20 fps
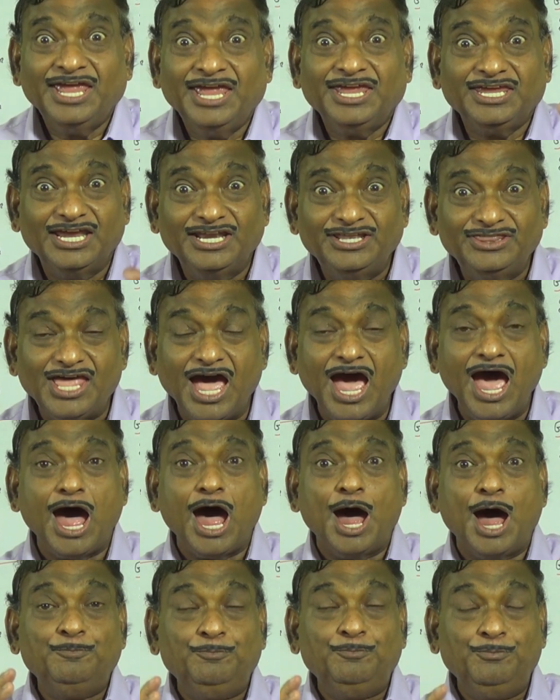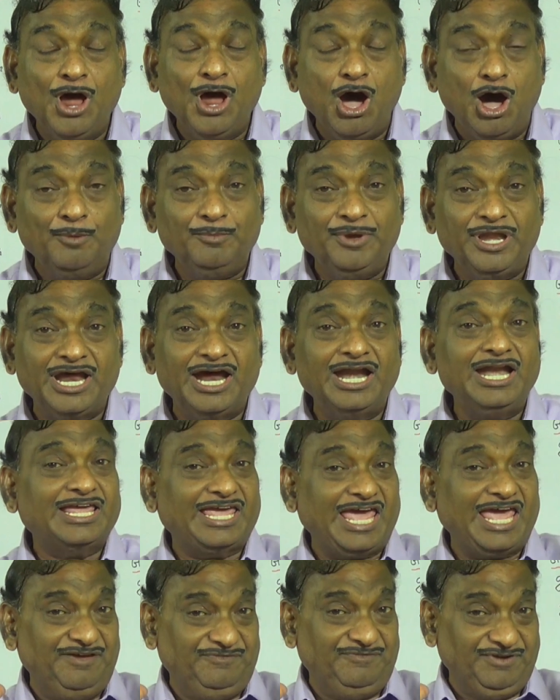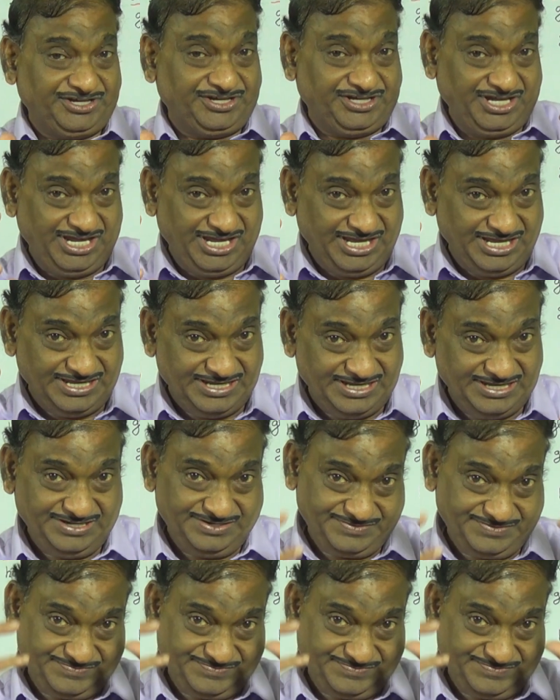in the abdominal cavity.